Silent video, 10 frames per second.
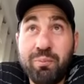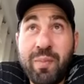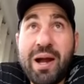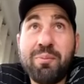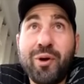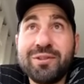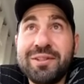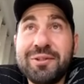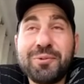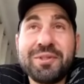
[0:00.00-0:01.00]
Mark
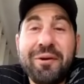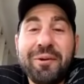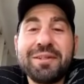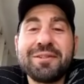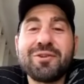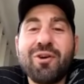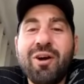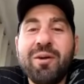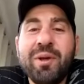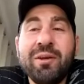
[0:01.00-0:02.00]
Bosnich was there at the
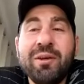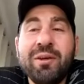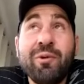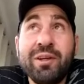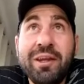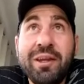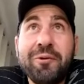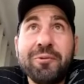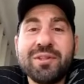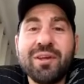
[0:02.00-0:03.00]
time, and Ranieri was
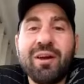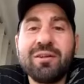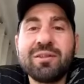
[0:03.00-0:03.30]
the coach.